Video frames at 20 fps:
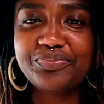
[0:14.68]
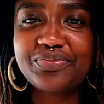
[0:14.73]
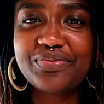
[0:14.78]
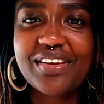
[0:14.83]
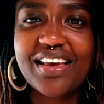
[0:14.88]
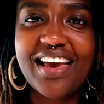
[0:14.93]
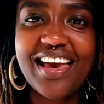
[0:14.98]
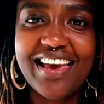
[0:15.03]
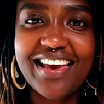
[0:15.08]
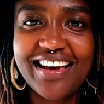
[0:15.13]

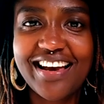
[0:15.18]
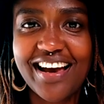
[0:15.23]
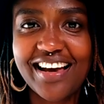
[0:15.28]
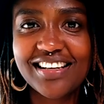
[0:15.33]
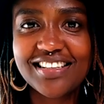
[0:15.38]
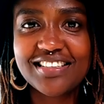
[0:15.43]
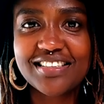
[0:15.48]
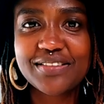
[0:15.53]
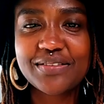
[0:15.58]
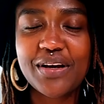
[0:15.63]
Hey
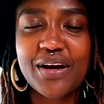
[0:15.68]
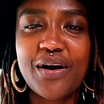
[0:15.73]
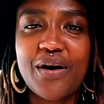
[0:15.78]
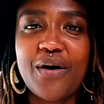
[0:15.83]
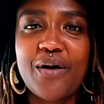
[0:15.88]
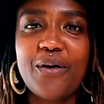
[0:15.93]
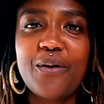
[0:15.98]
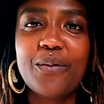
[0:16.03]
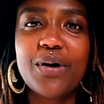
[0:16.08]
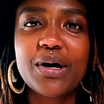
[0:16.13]
guys,
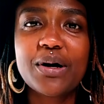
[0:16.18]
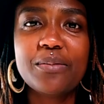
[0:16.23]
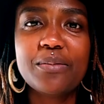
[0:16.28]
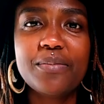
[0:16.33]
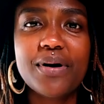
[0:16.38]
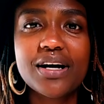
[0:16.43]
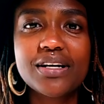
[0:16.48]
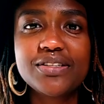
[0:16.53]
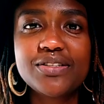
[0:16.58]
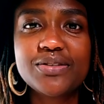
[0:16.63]
welcome
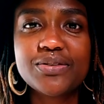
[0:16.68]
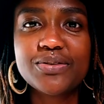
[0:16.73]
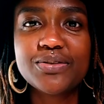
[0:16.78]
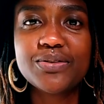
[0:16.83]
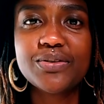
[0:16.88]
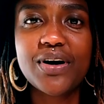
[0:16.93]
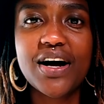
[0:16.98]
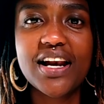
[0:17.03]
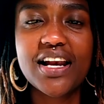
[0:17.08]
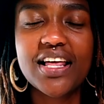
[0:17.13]
back
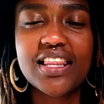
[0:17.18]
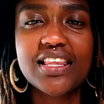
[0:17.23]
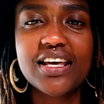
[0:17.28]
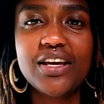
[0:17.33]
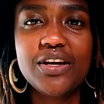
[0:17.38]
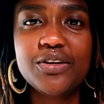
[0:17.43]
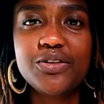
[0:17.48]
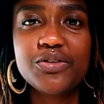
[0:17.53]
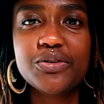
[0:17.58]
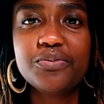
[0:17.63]
to another
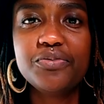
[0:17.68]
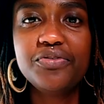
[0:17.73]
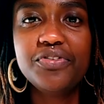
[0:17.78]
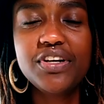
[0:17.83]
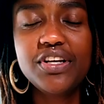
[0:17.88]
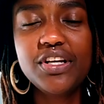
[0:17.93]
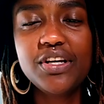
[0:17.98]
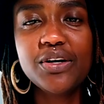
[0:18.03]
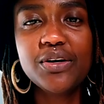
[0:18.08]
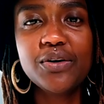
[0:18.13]
YouTube
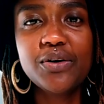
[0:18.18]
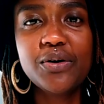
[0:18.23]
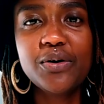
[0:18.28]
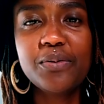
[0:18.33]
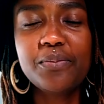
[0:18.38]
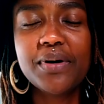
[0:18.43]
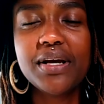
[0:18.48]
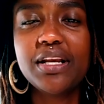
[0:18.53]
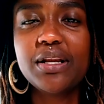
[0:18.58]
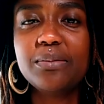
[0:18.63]
video.
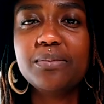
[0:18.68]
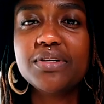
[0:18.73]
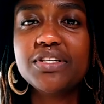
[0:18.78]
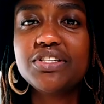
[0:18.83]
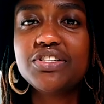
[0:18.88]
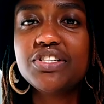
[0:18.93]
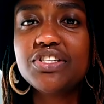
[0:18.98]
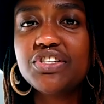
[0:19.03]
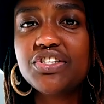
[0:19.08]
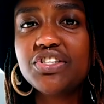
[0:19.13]
My name is
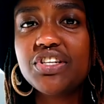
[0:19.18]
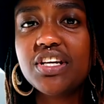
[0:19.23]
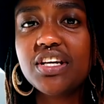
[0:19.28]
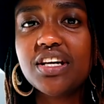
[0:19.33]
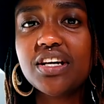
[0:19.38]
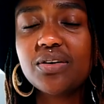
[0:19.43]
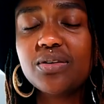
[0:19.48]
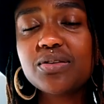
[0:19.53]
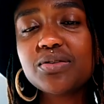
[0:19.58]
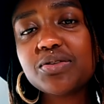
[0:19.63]

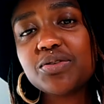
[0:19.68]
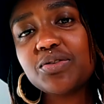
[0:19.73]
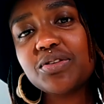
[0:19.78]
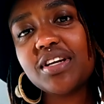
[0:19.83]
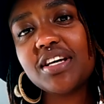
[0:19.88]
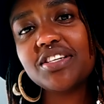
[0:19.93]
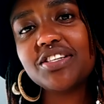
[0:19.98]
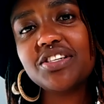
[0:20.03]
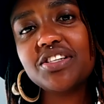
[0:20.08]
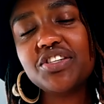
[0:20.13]
Shishi, also known
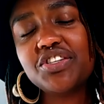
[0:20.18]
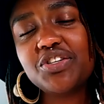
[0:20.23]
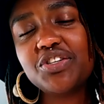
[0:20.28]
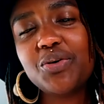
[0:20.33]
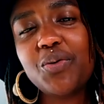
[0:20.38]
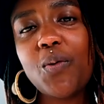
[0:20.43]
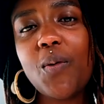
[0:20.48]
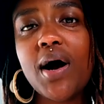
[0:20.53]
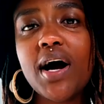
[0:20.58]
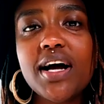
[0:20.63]
as
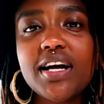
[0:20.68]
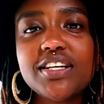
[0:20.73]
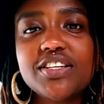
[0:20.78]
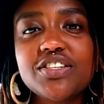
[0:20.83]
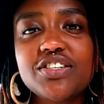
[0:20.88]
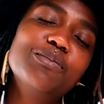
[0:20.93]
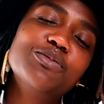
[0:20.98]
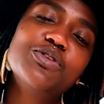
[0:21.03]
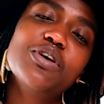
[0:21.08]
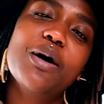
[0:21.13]
SHISHI
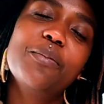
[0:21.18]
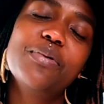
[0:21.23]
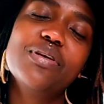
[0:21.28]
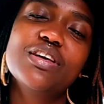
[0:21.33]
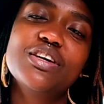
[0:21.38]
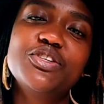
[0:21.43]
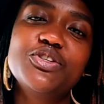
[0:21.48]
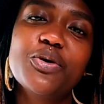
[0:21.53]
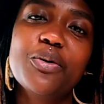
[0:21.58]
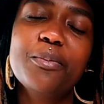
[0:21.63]
WANJ. I'm so happy
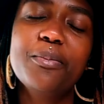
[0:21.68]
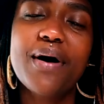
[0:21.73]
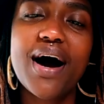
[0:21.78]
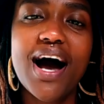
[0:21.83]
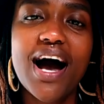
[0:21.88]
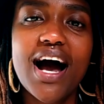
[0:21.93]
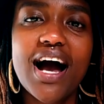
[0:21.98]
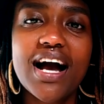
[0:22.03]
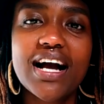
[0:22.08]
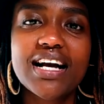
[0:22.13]
that you're
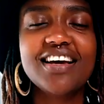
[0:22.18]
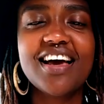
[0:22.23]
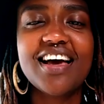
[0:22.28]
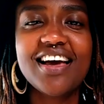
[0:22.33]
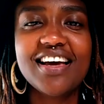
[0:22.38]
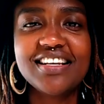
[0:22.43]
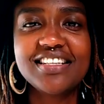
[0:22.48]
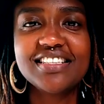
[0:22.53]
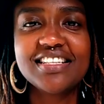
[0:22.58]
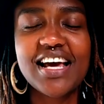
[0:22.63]
back
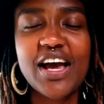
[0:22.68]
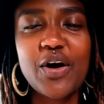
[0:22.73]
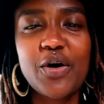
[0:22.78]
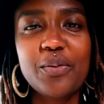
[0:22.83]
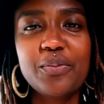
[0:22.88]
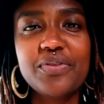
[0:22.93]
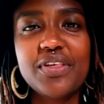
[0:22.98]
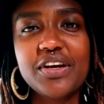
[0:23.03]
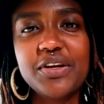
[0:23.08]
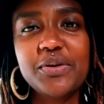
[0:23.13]
and I
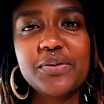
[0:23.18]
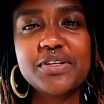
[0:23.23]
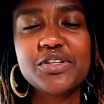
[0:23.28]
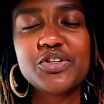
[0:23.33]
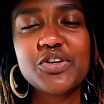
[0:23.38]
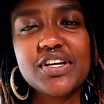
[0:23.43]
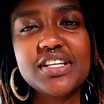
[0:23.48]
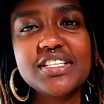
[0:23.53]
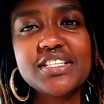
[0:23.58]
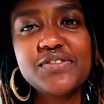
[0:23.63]
hope that you
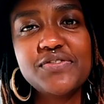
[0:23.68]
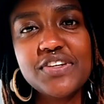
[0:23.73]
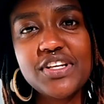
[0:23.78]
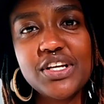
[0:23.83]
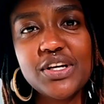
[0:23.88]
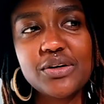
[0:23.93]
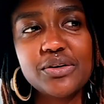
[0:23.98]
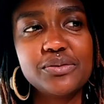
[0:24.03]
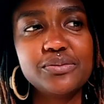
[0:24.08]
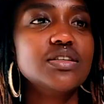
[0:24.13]
enjoyed this
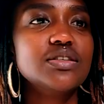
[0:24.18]
video.